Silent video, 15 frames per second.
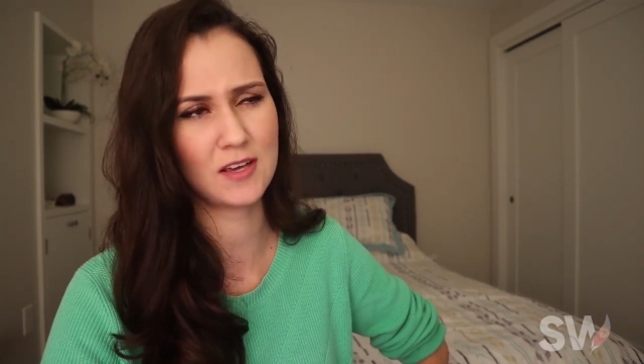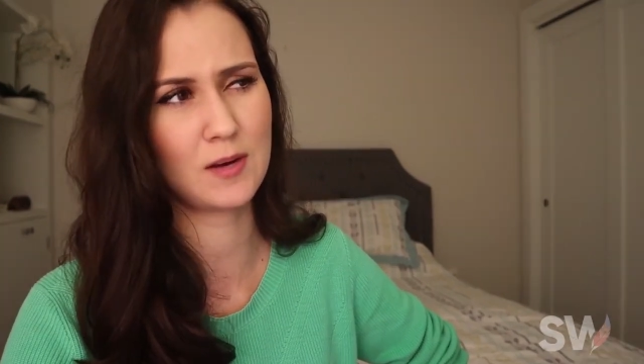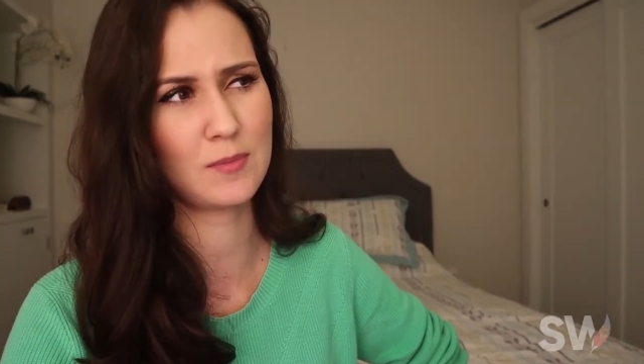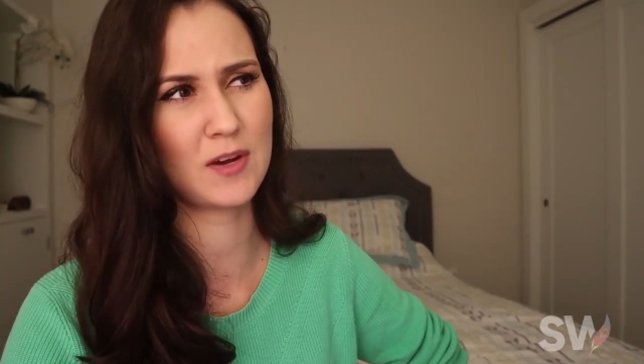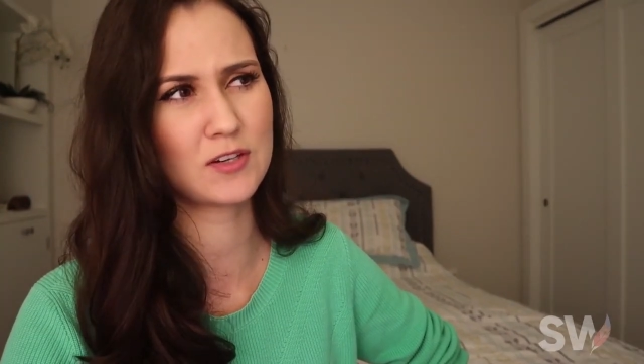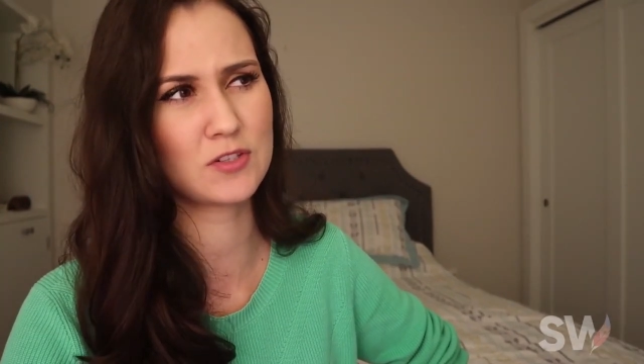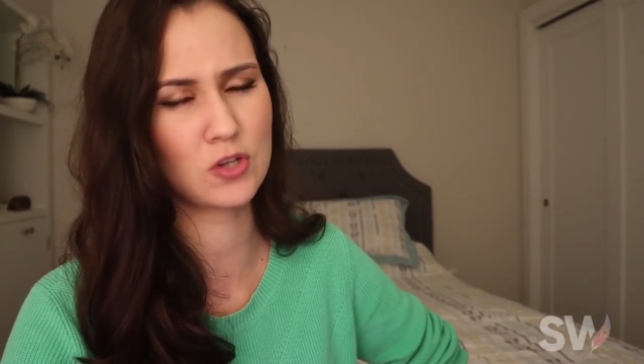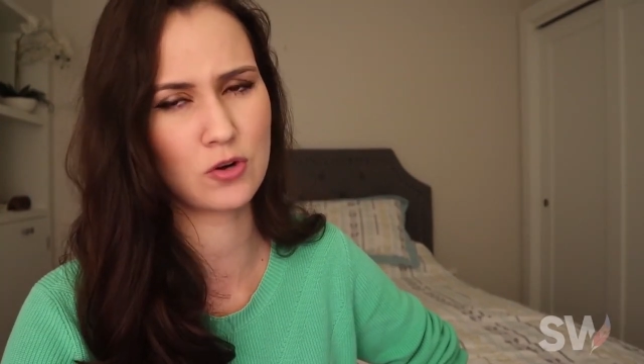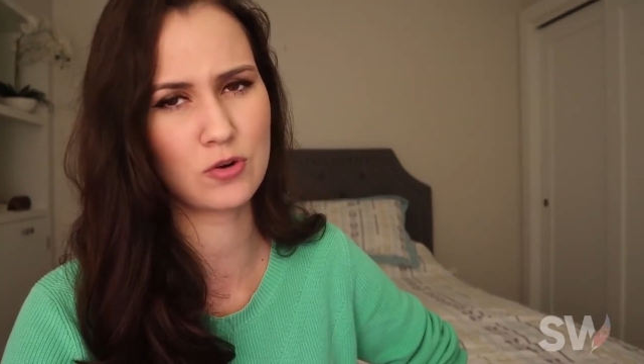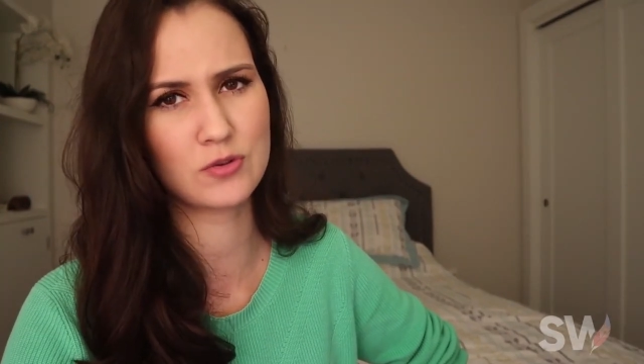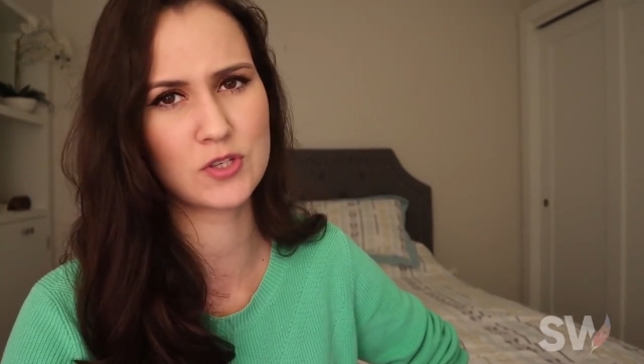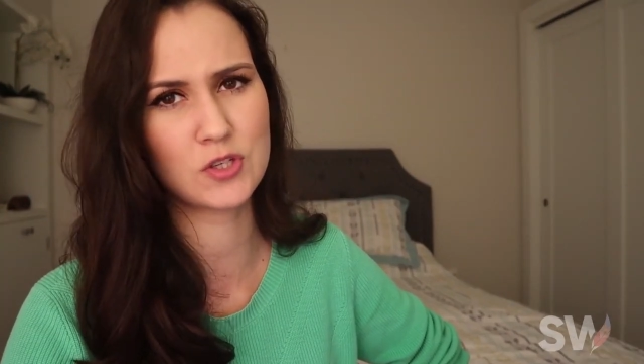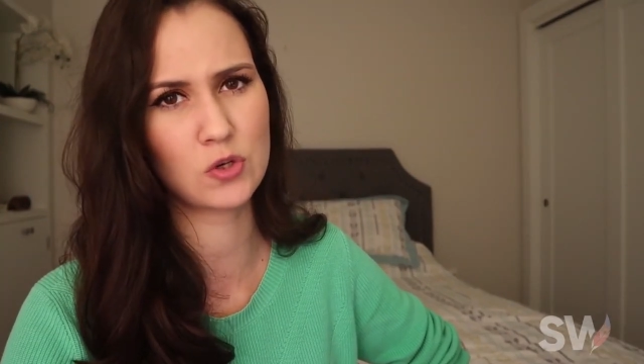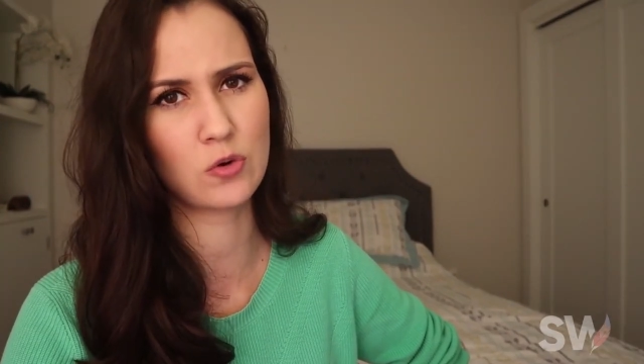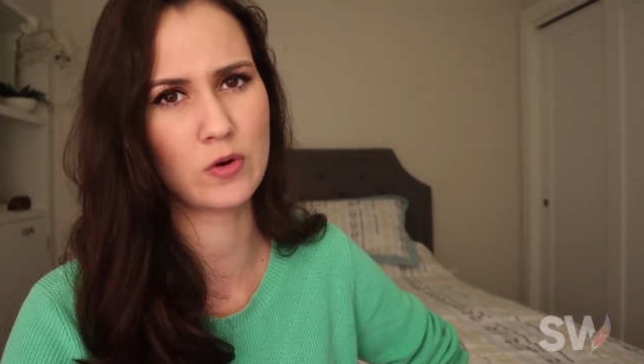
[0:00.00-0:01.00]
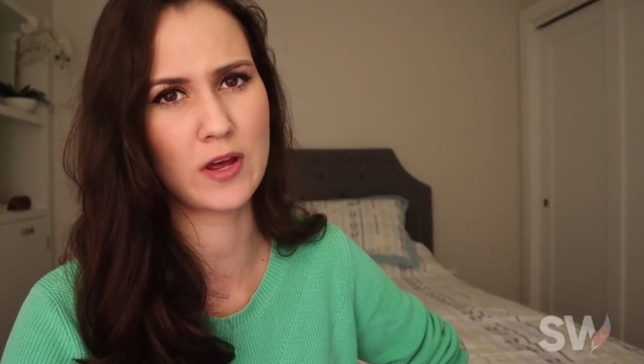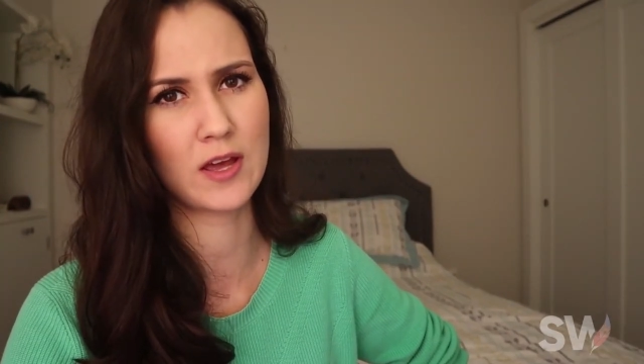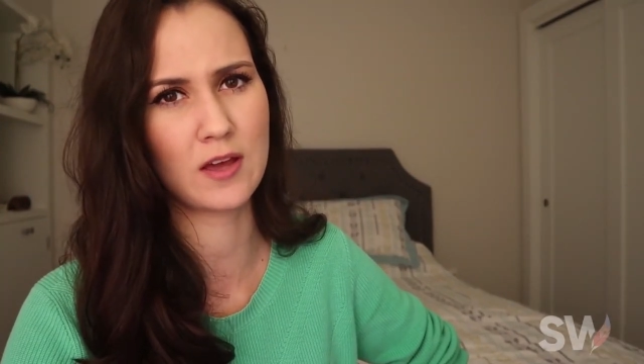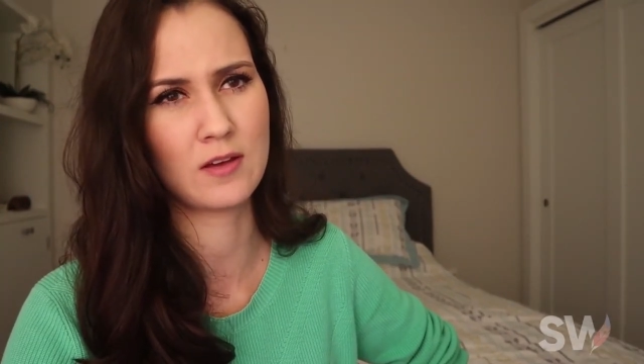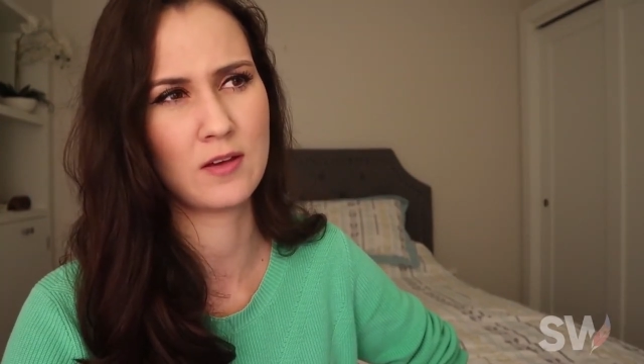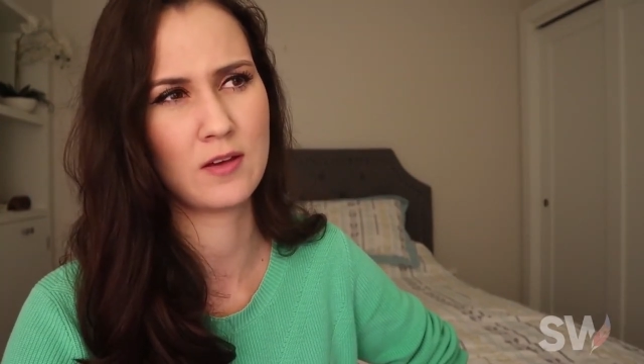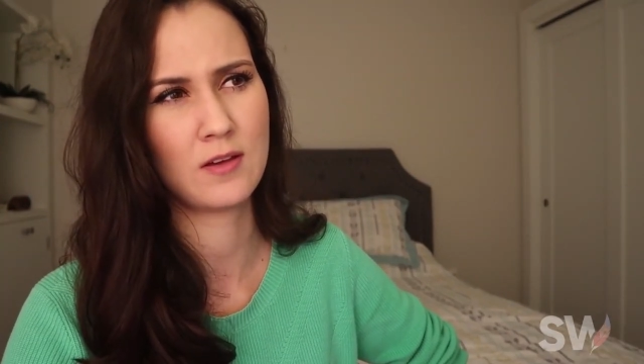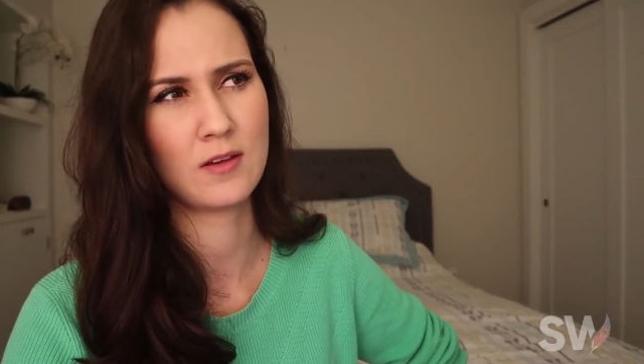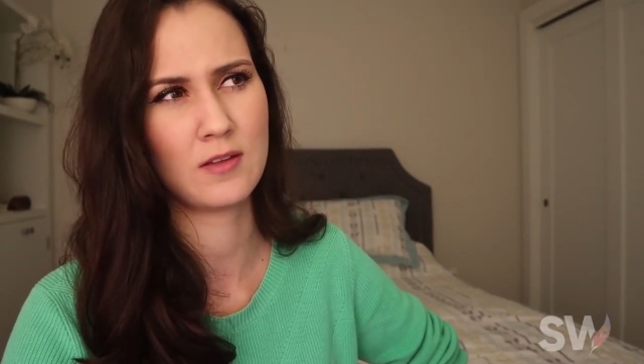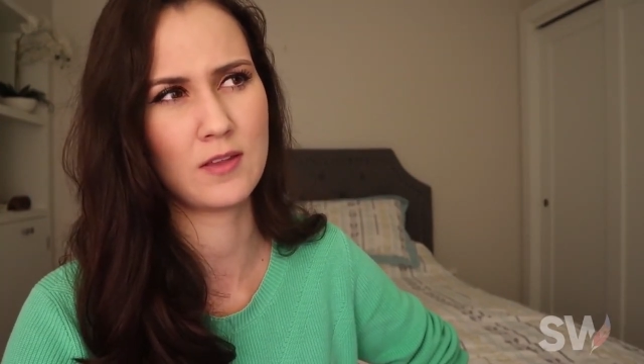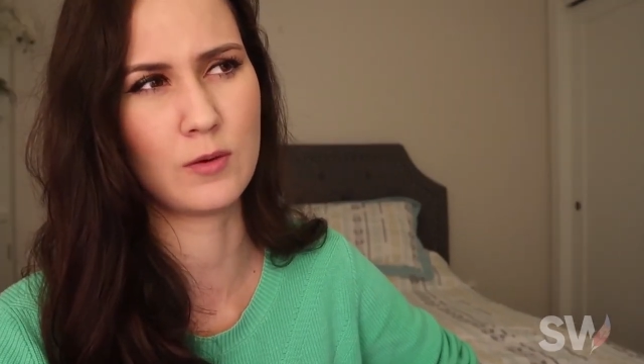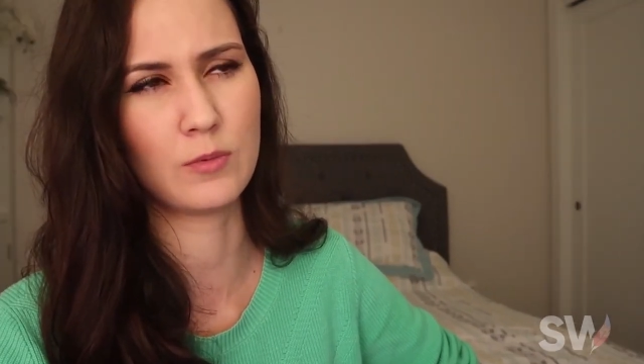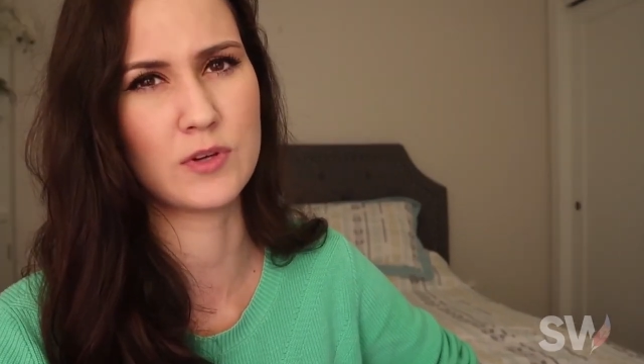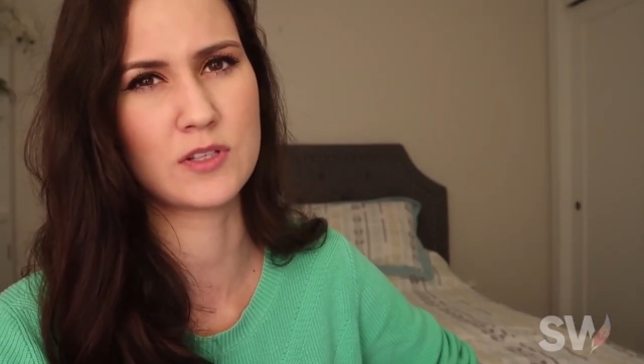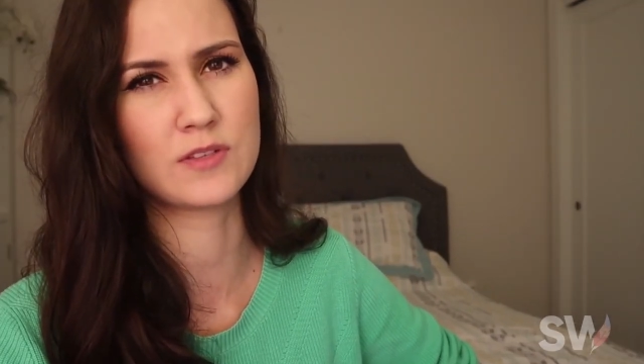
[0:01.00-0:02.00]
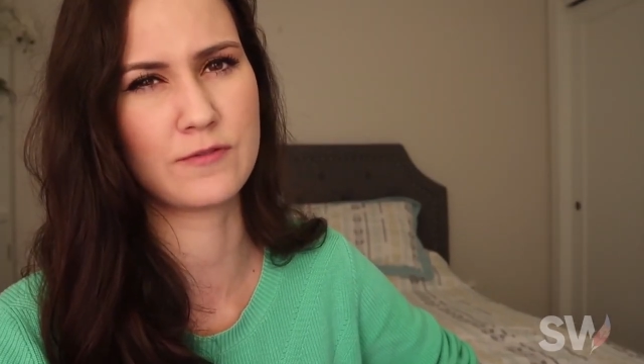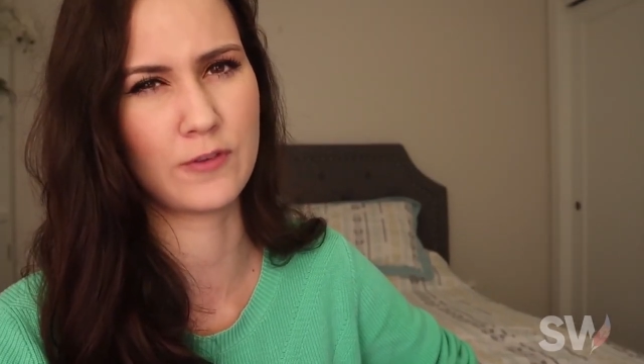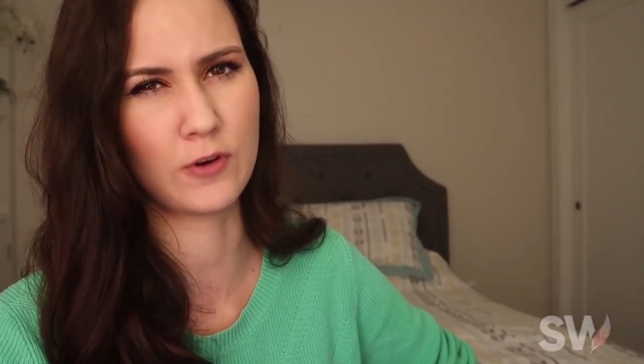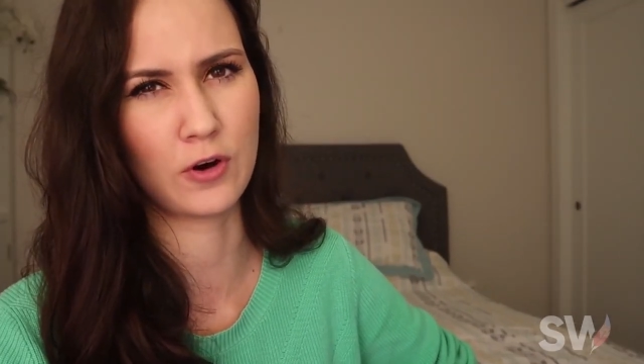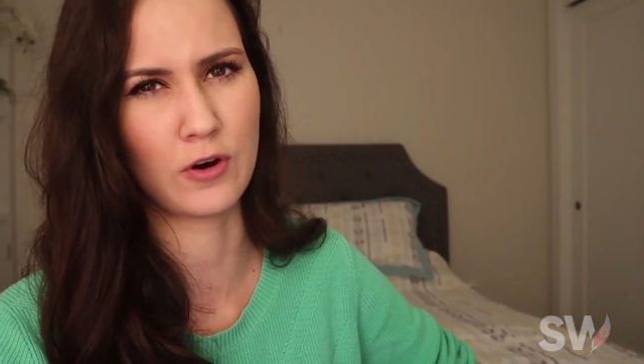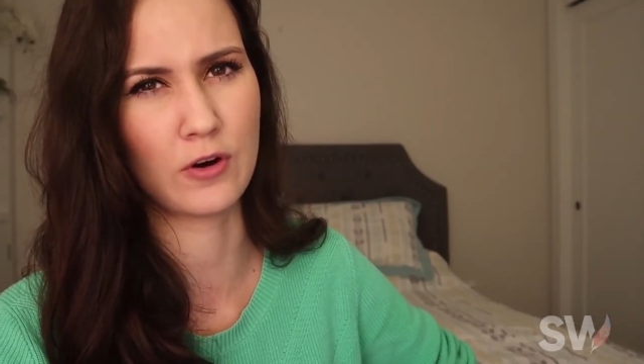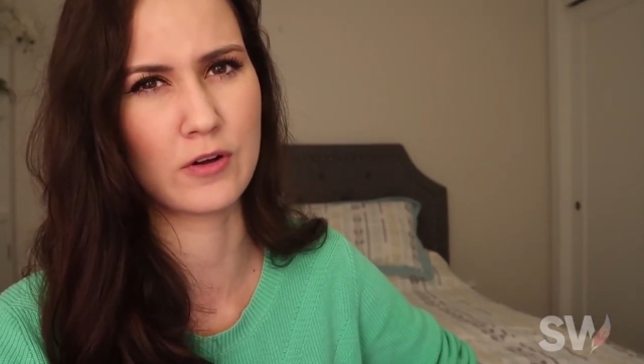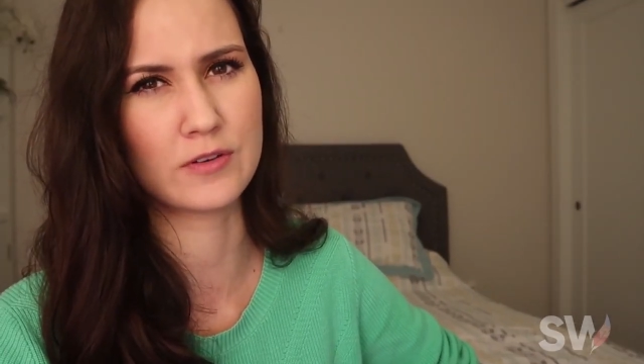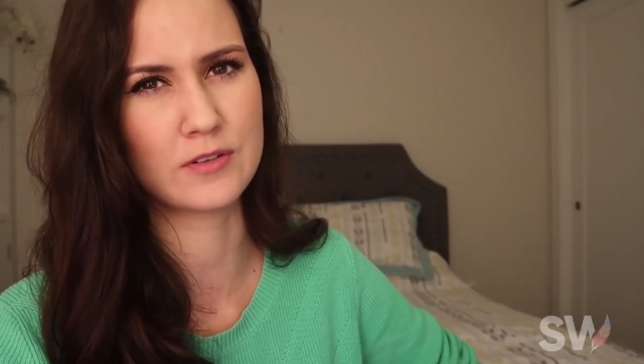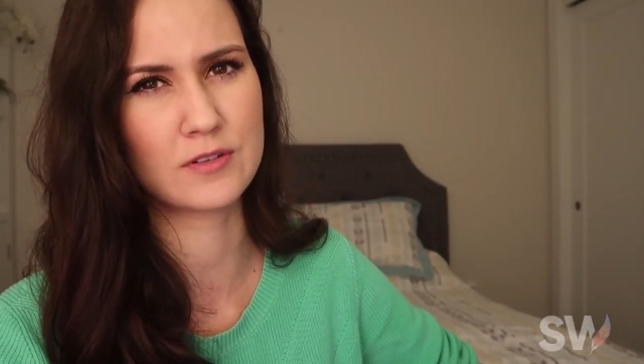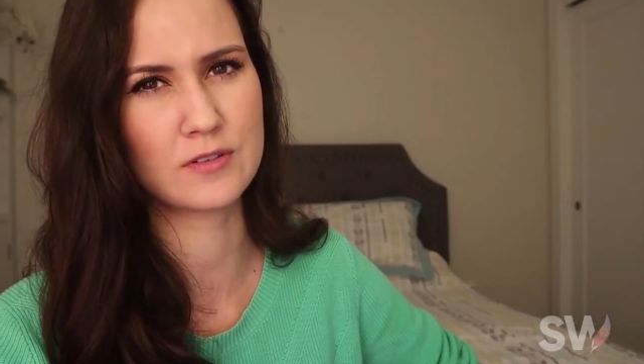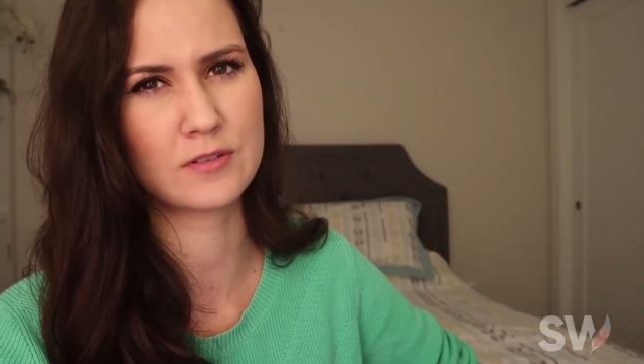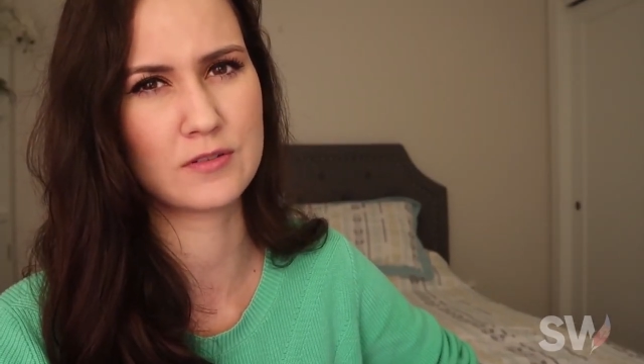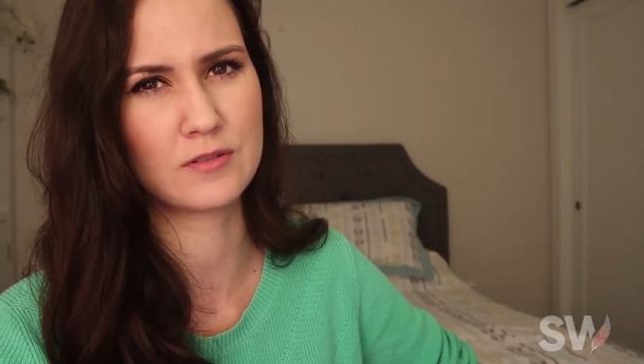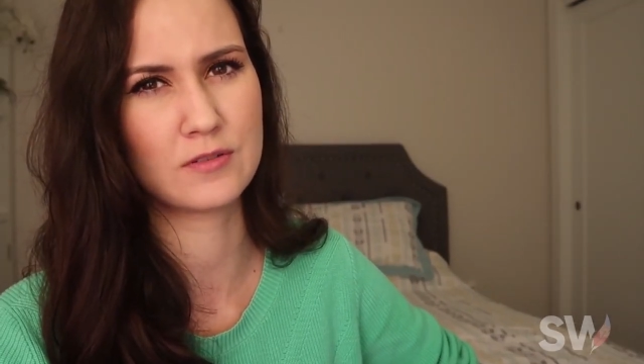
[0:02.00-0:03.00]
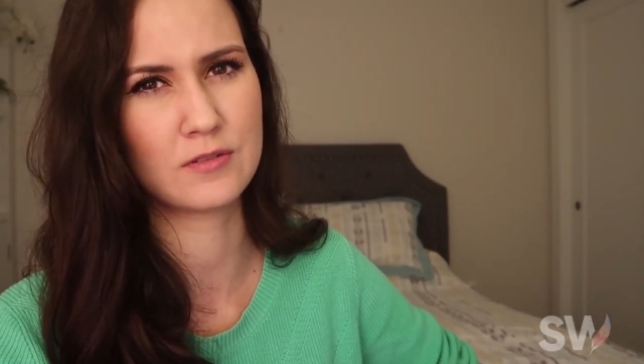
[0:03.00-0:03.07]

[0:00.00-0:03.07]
in a McDonald's toy that was for girls.